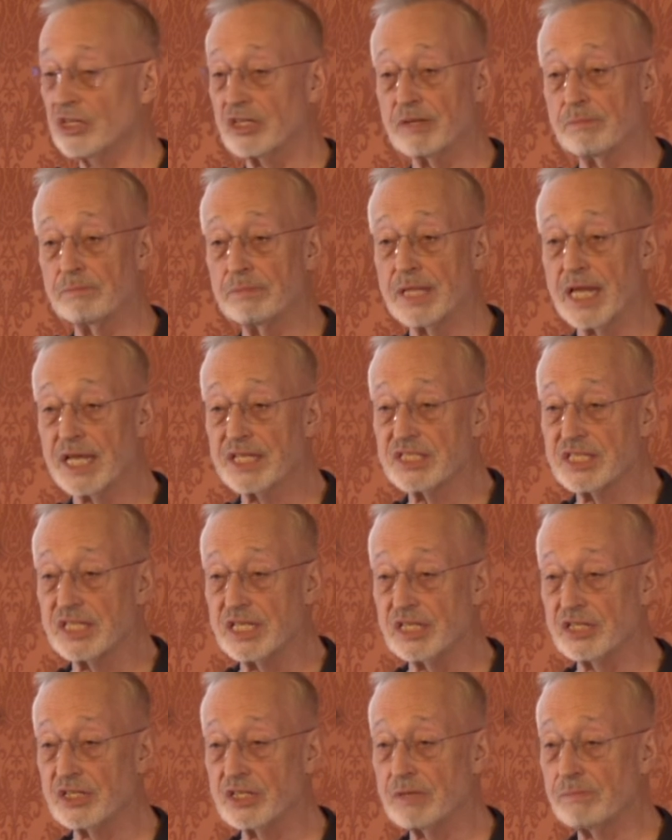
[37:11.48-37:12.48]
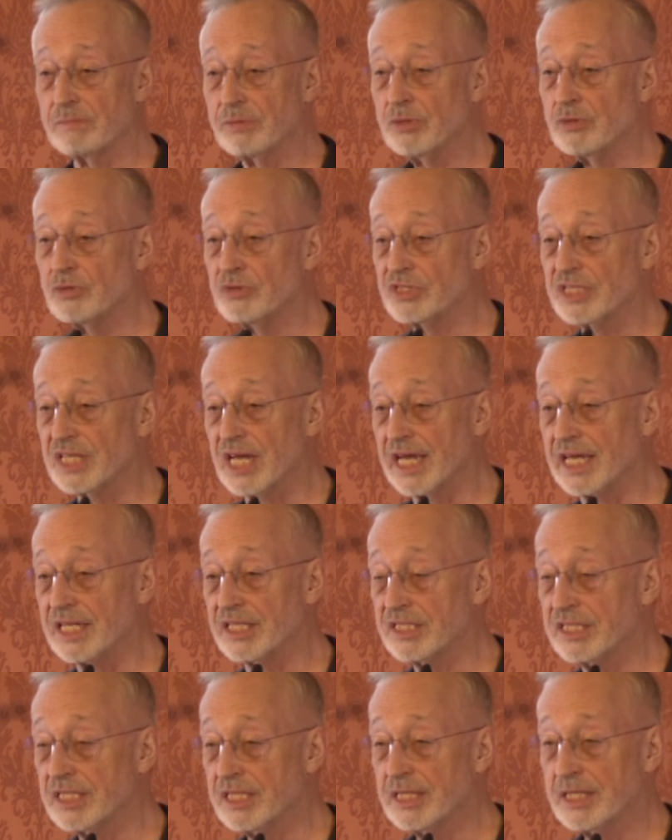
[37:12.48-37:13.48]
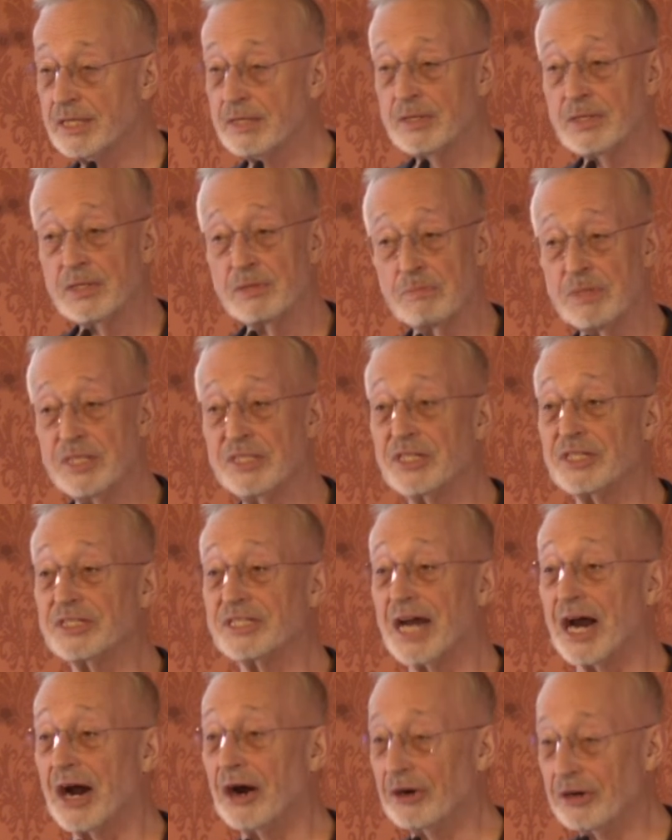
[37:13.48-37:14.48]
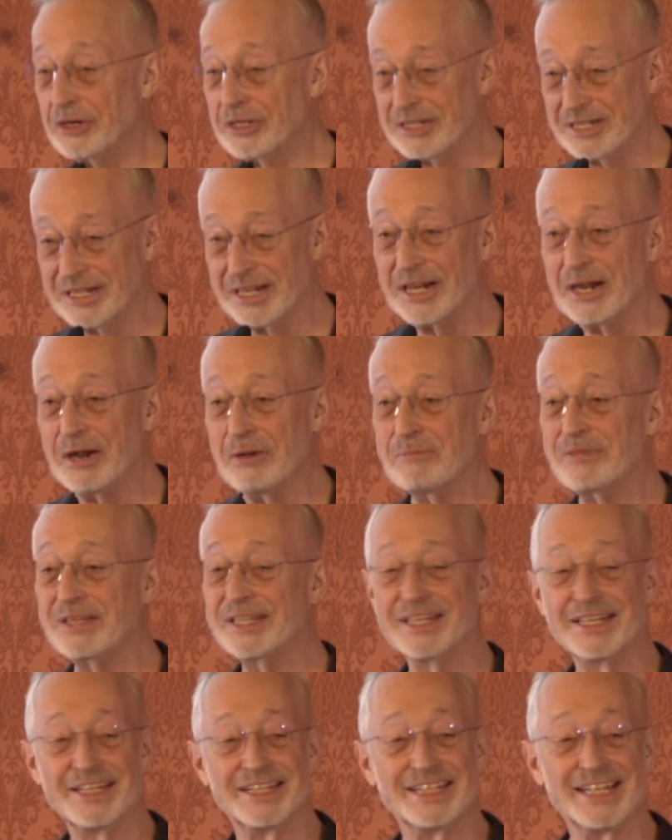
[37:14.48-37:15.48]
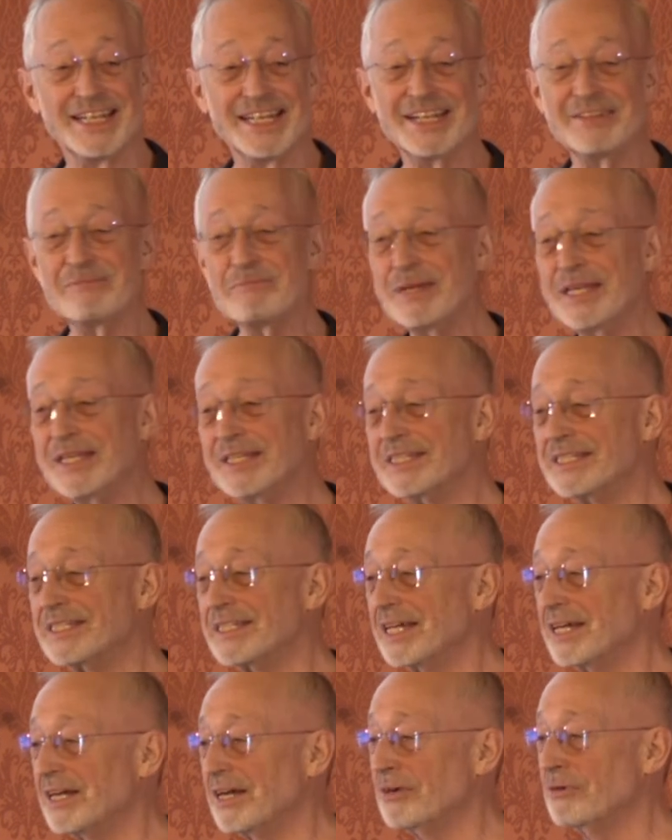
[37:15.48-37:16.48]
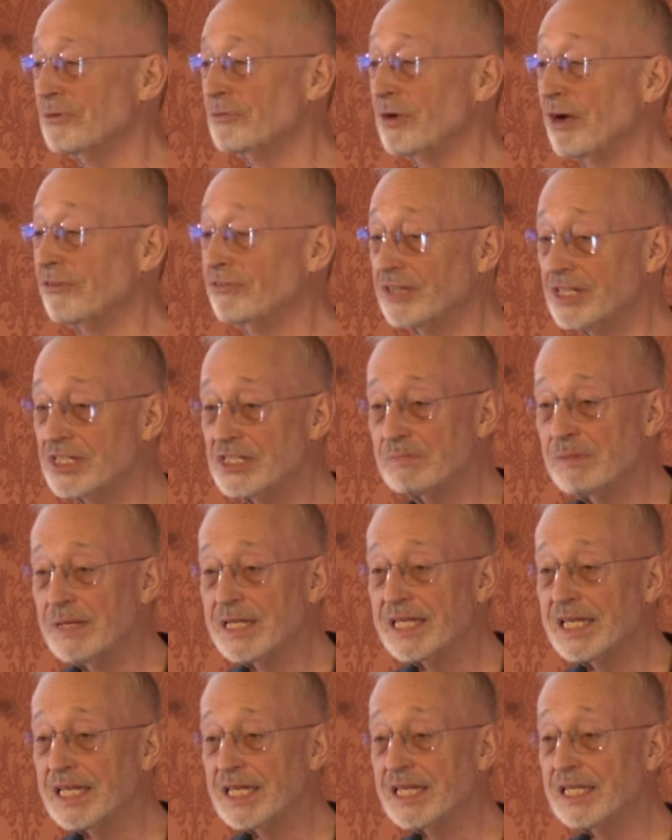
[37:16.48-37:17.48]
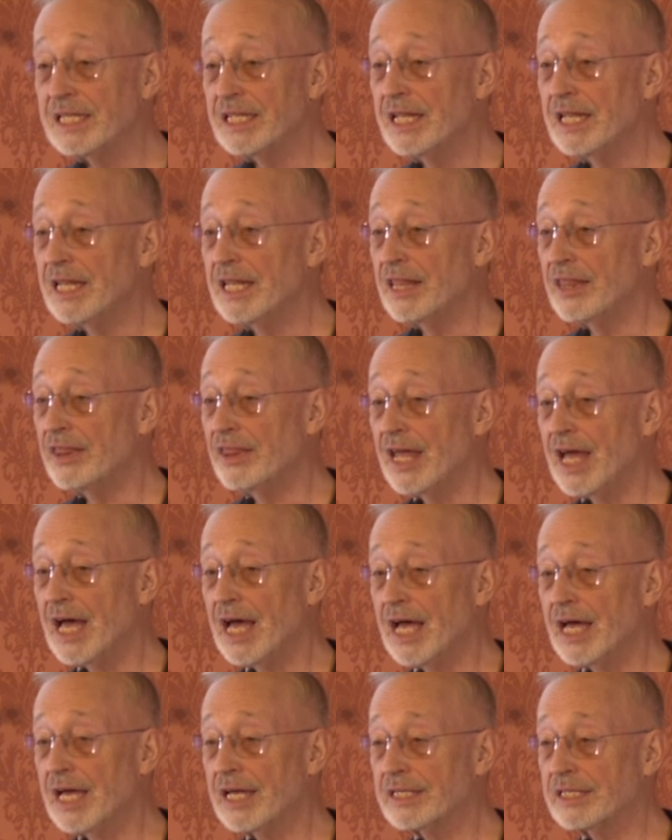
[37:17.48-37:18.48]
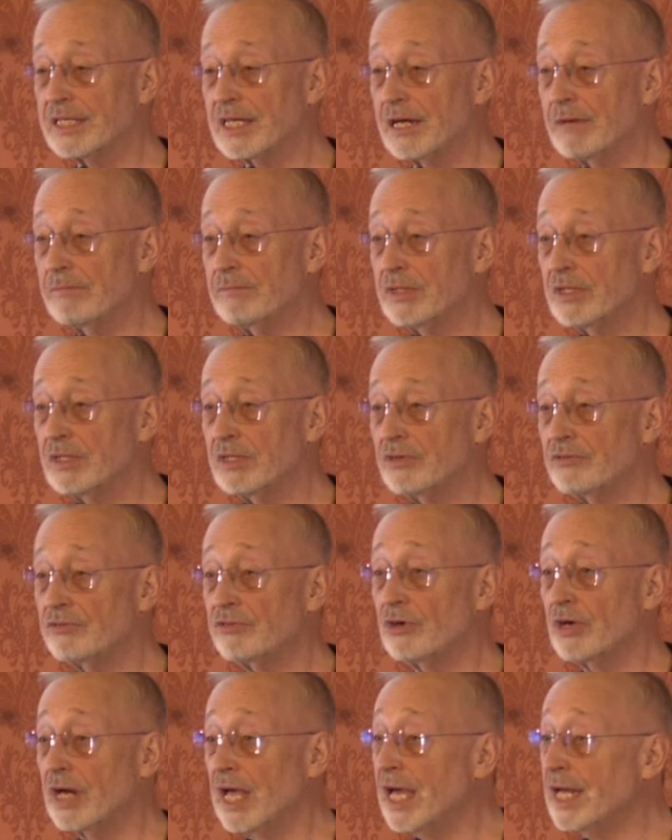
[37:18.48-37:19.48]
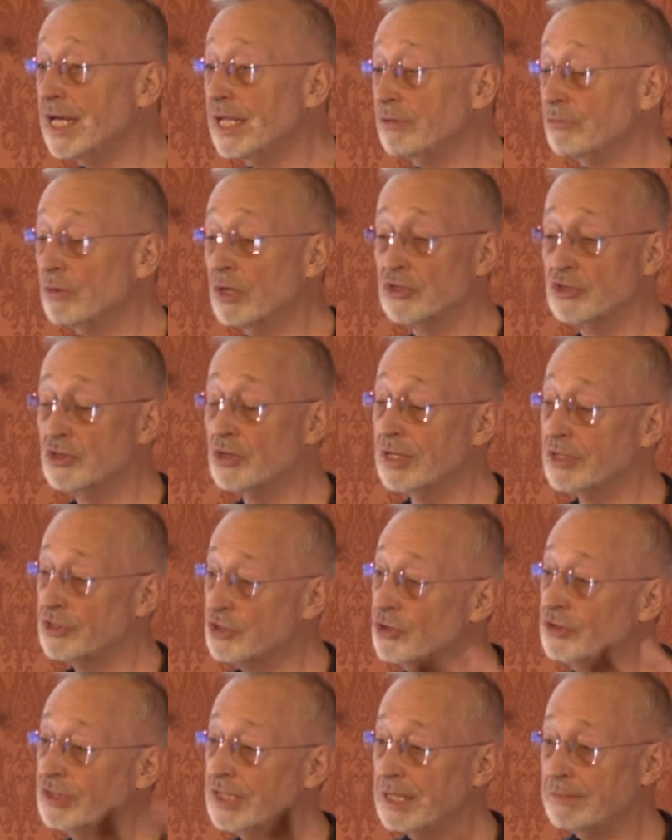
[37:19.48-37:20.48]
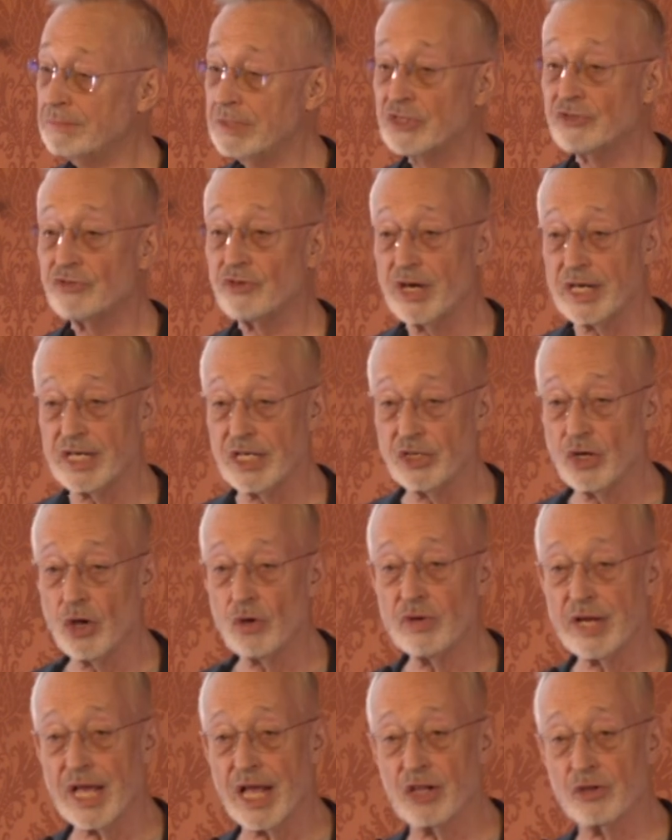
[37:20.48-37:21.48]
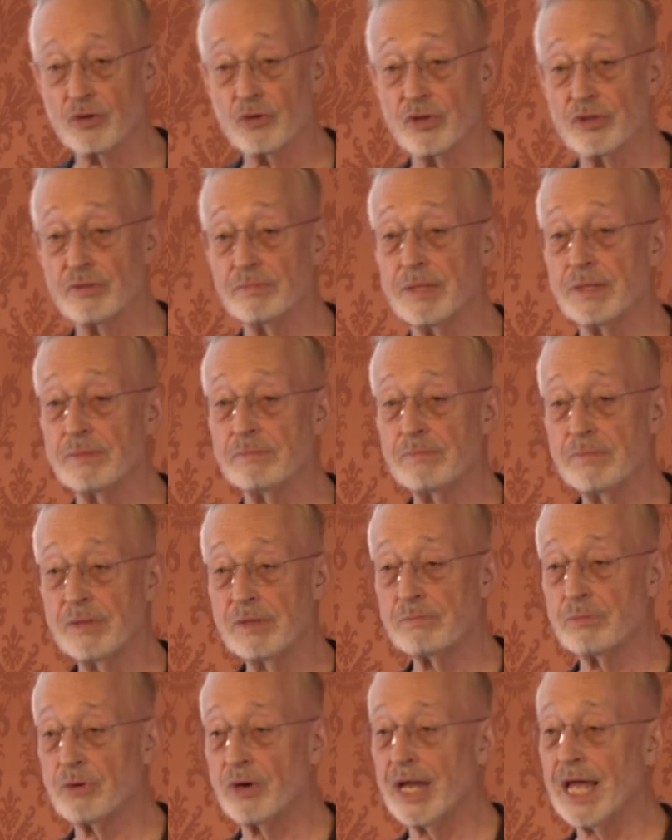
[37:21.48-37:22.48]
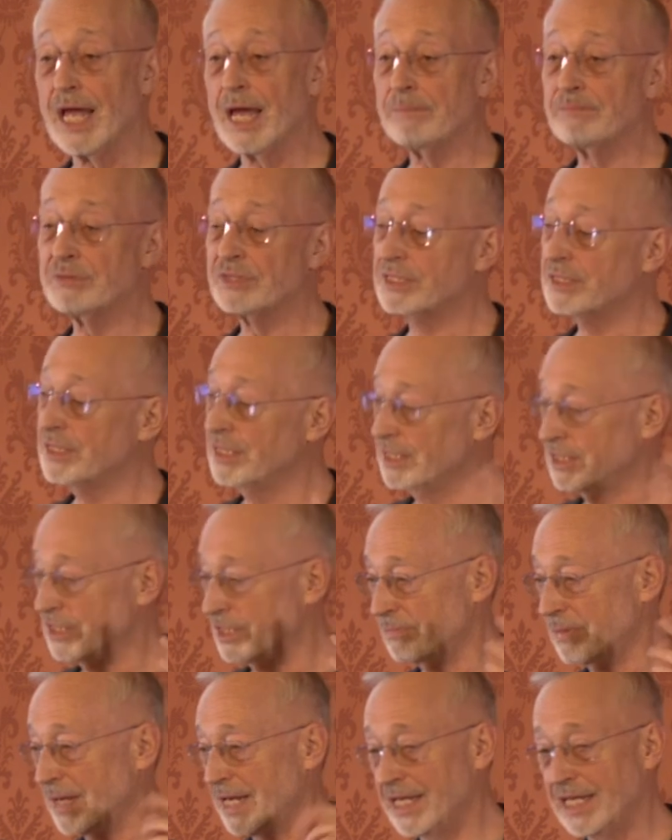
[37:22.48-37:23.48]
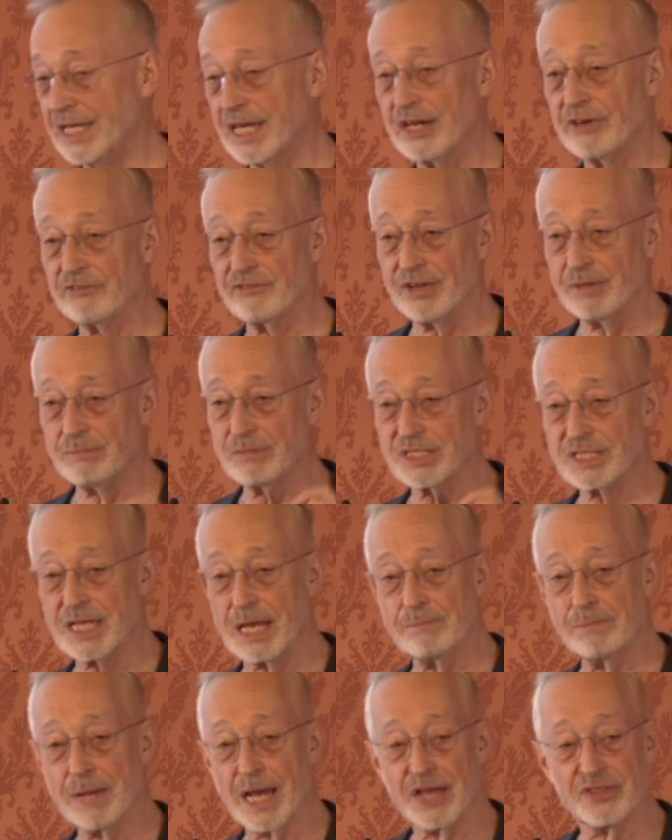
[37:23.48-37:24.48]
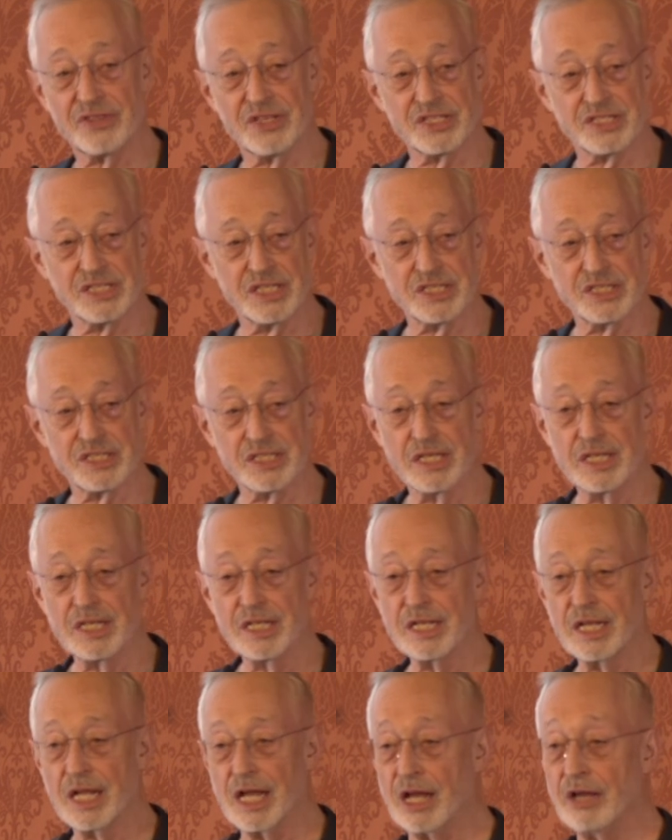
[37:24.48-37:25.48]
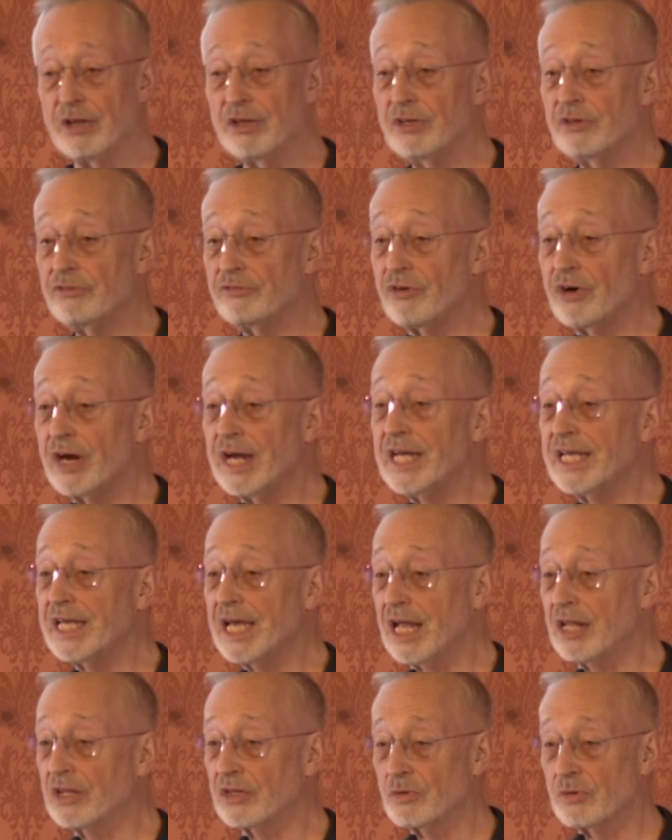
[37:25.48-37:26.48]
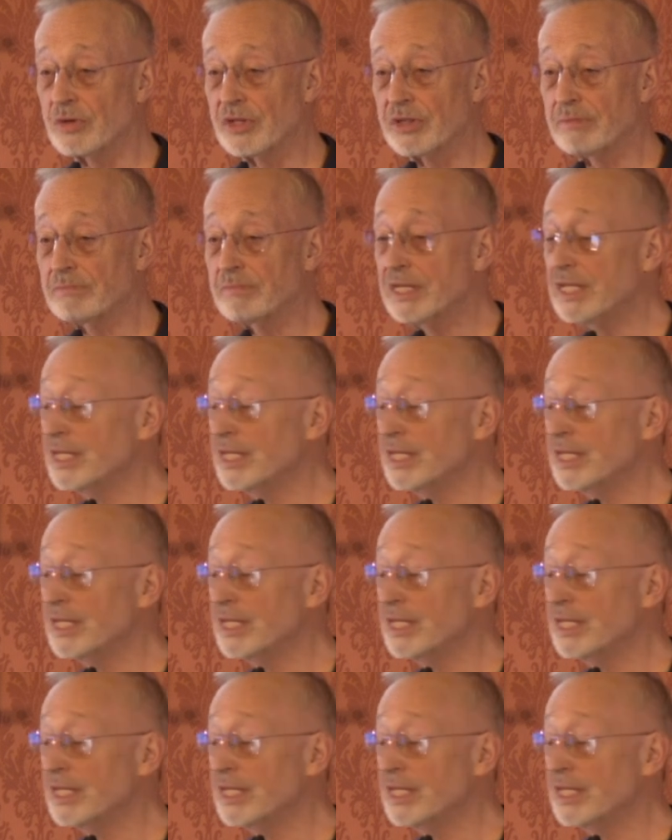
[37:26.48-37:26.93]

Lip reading: complexity in computer science, it means it's hard. It means, roughly speaking, that for any, well, it certainly means for any known algorithm, and perhaps, depending on a famous hypothesis, for any algorithm,